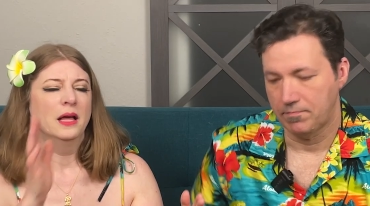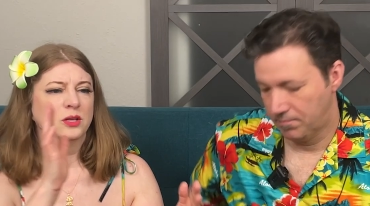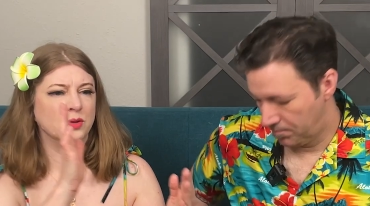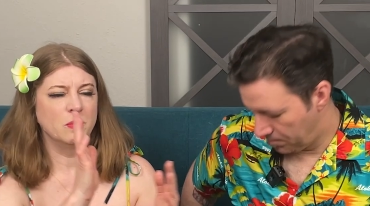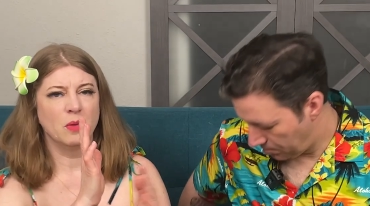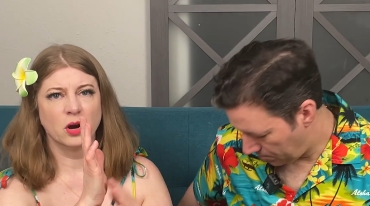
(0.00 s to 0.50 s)

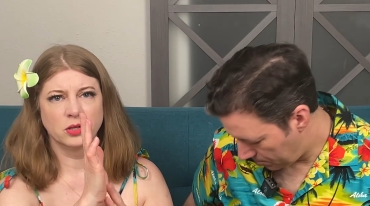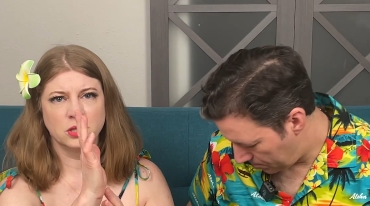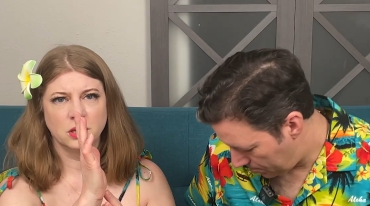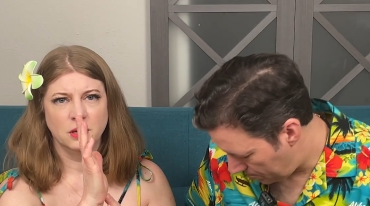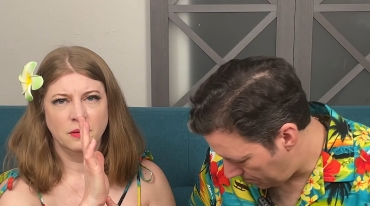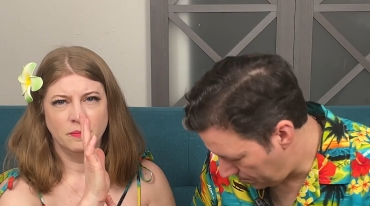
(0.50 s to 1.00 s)
Speaker 1: So I marked
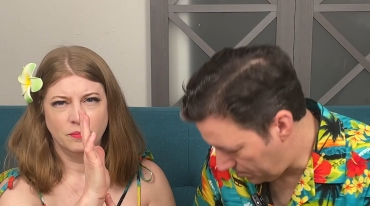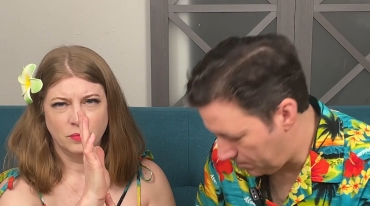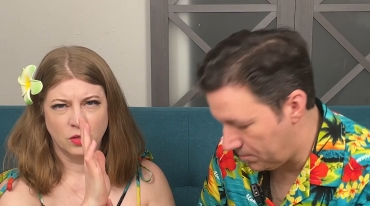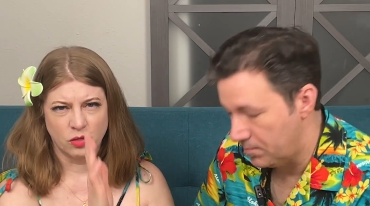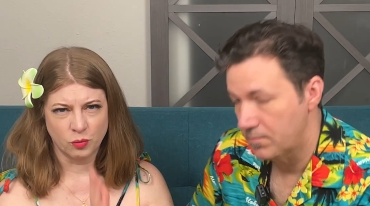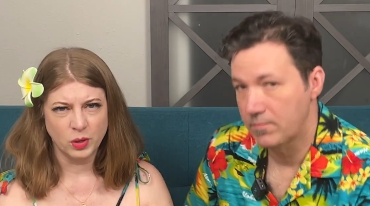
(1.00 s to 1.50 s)

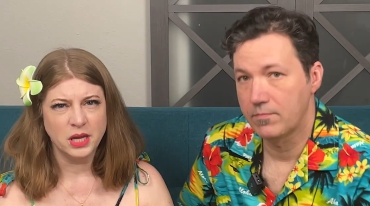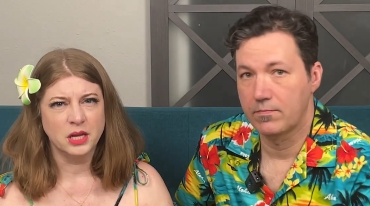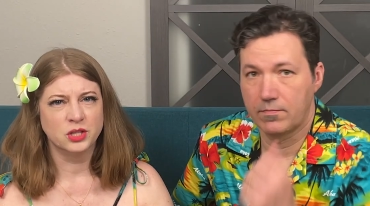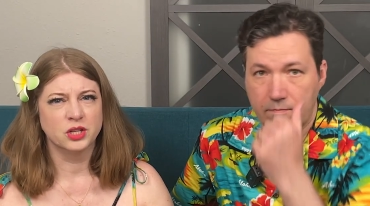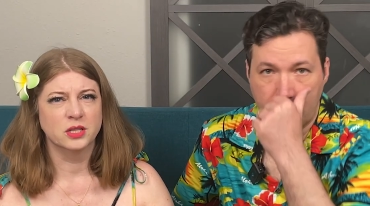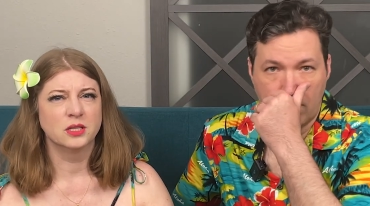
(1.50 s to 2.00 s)
three
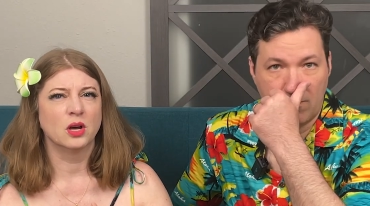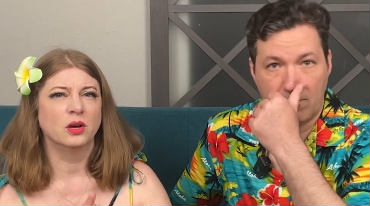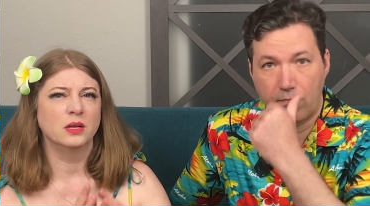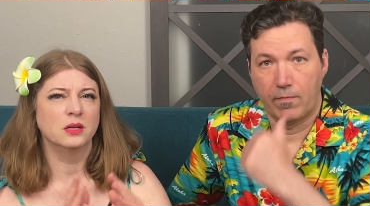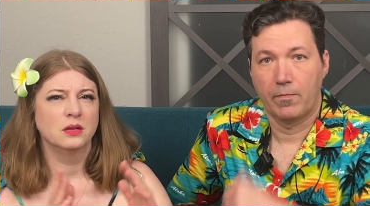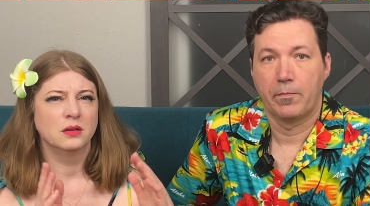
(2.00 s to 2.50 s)
inches
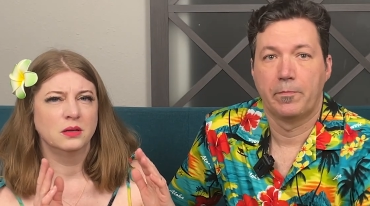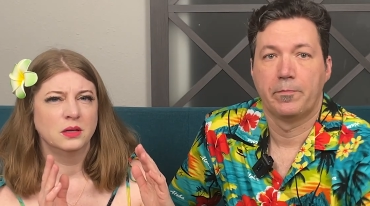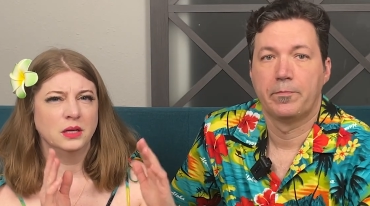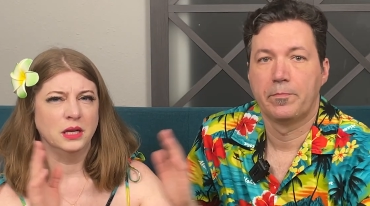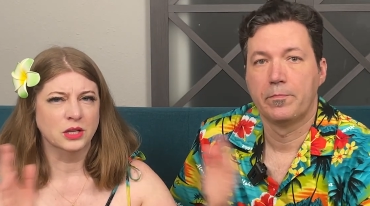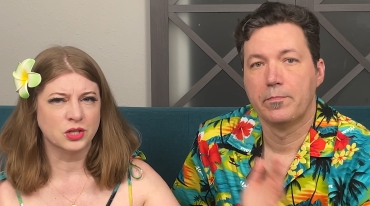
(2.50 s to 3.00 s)
on
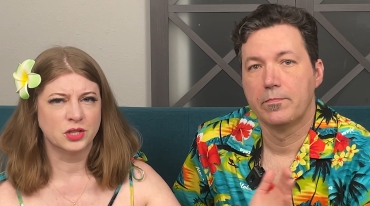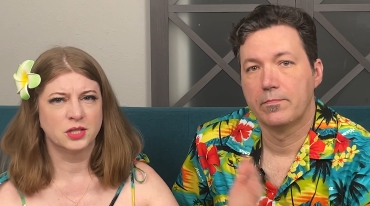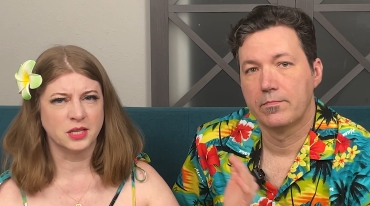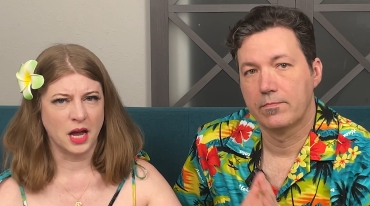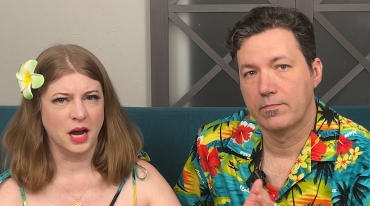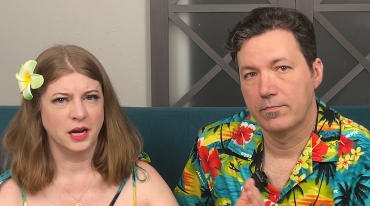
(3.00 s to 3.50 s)
each
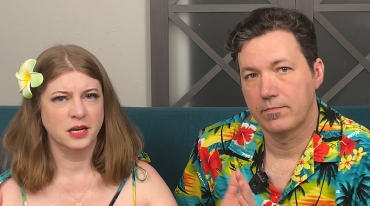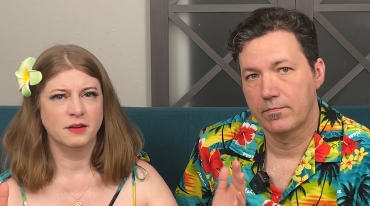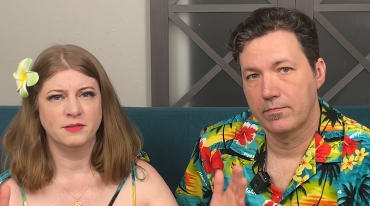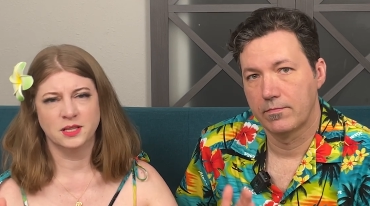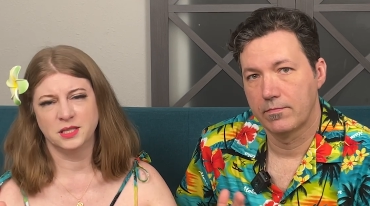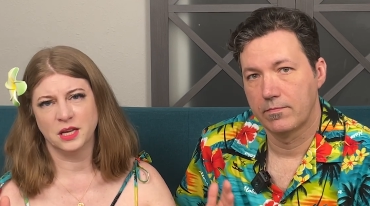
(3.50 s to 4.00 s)
side of
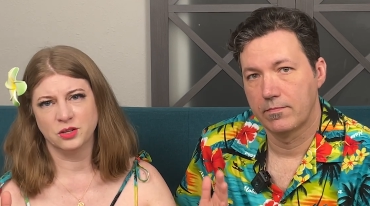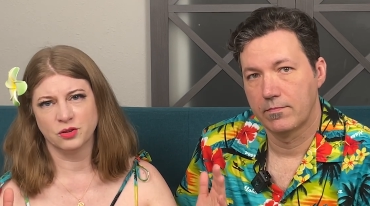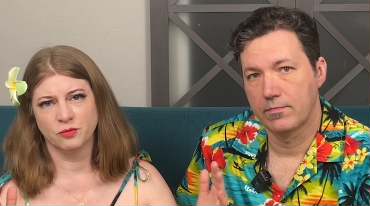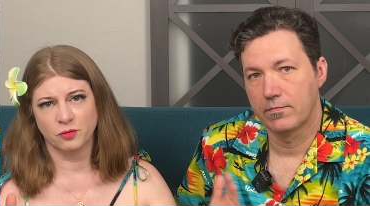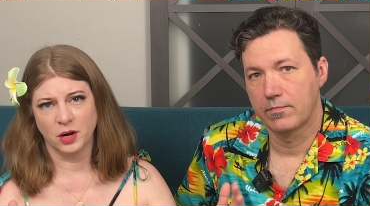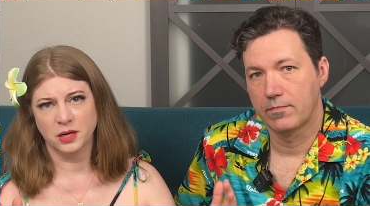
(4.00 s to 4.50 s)
the center
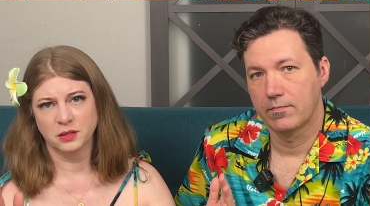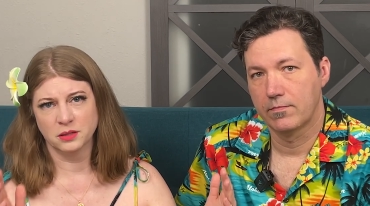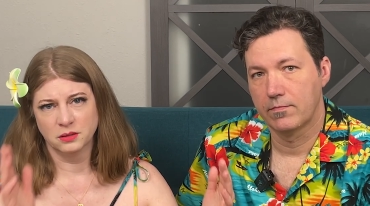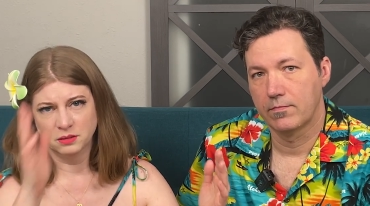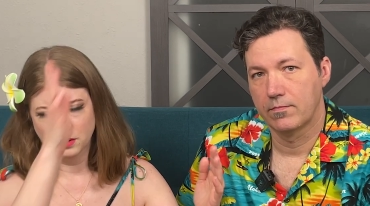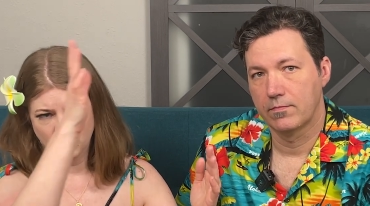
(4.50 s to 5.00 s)
front
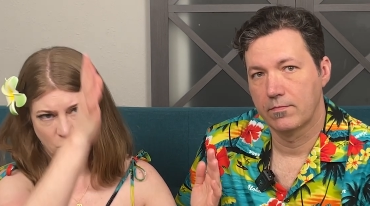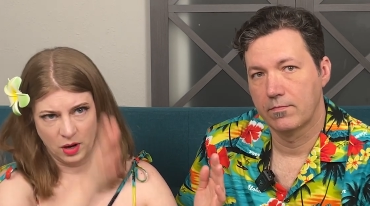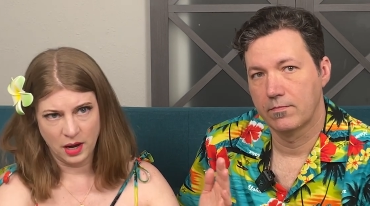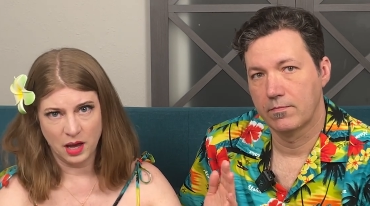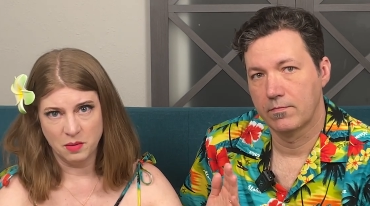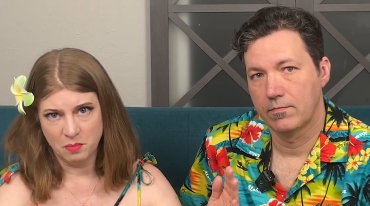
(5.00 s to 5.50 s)
where I
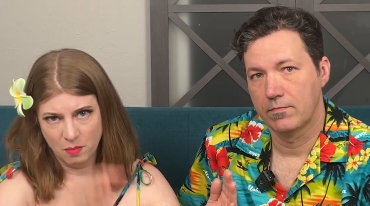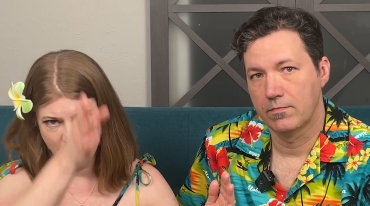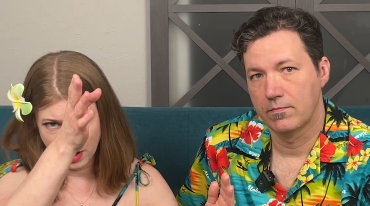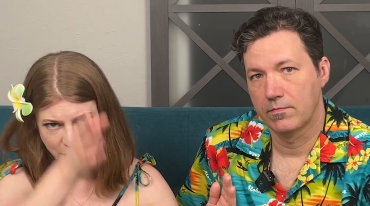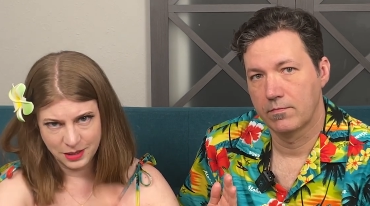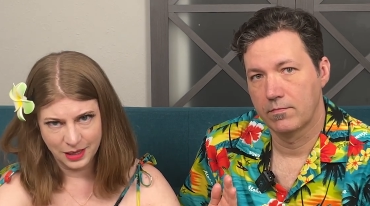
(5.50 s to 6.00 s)
had
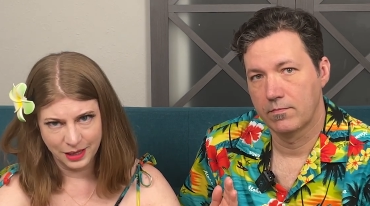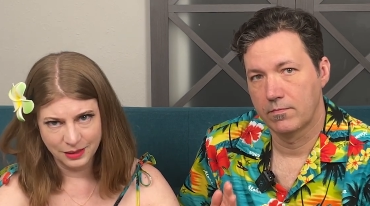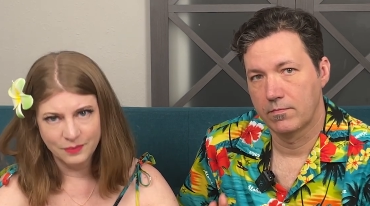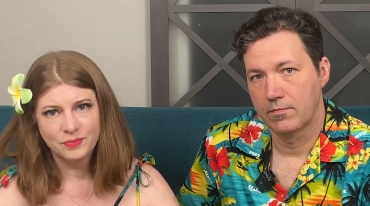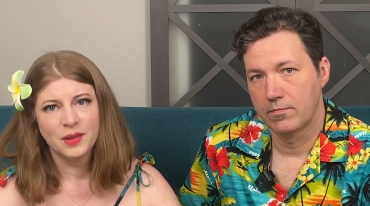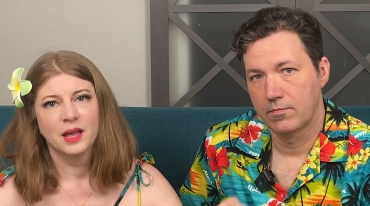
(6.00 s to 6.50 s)
marked it.
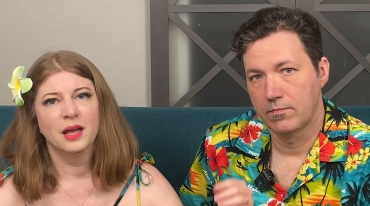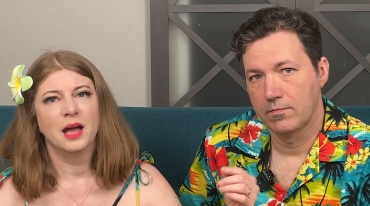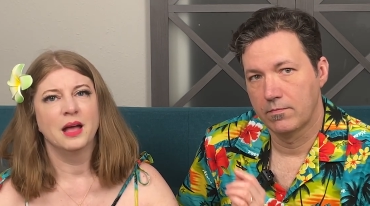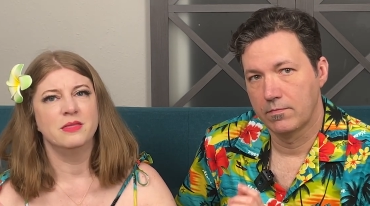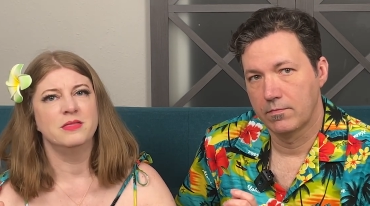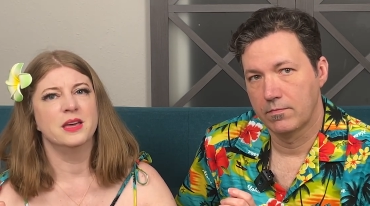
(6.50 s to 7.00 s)

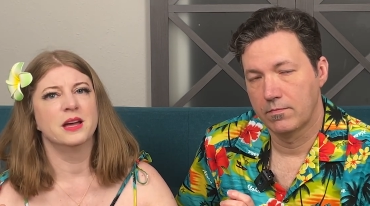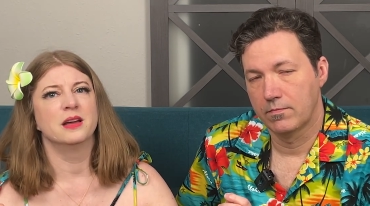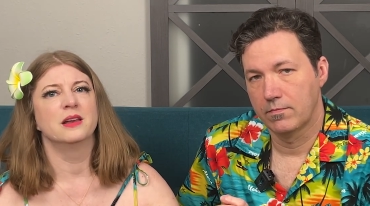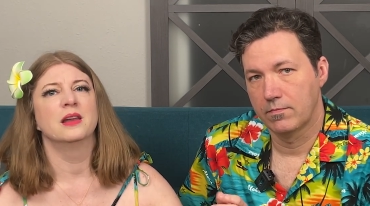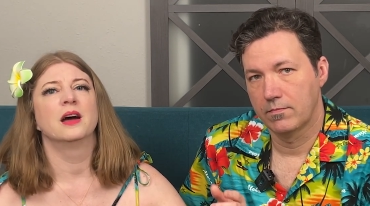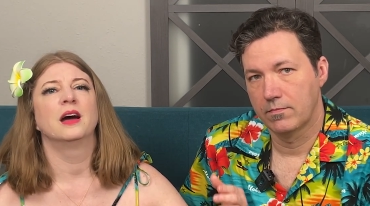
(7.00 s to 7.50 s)
And
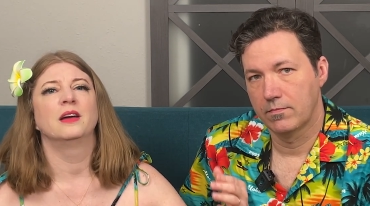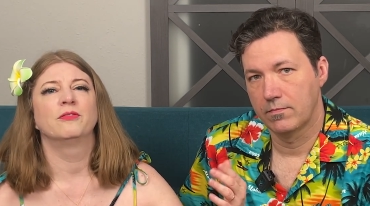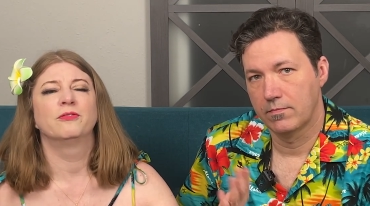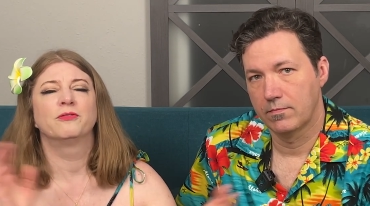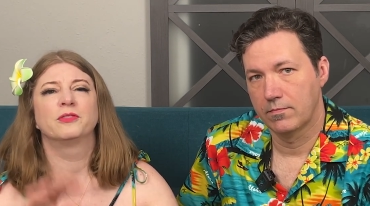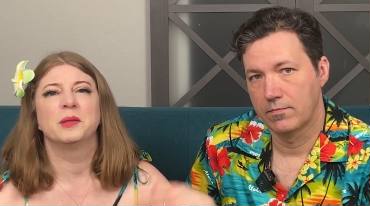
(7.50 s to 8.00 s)
then I
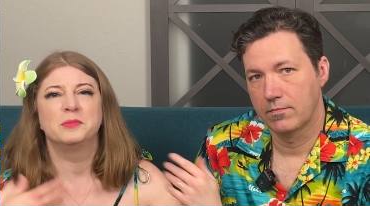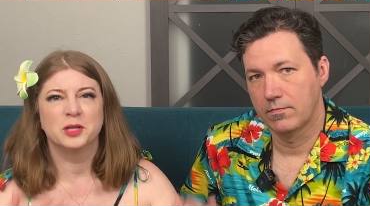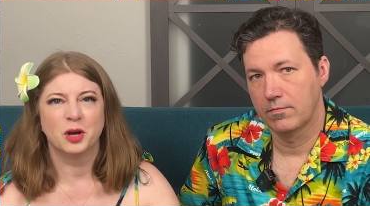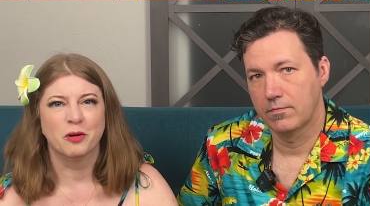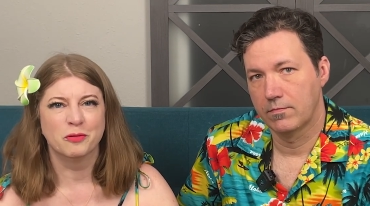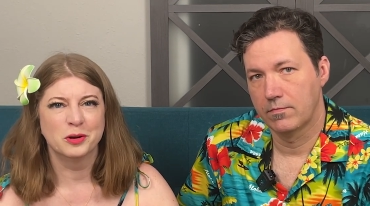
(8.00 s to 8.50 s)
flipped it
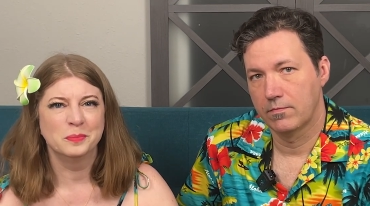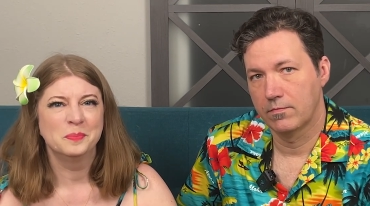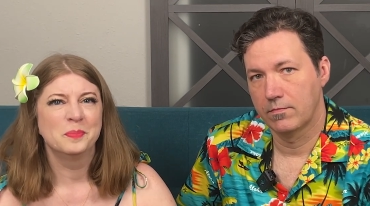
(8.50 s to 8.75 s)
over.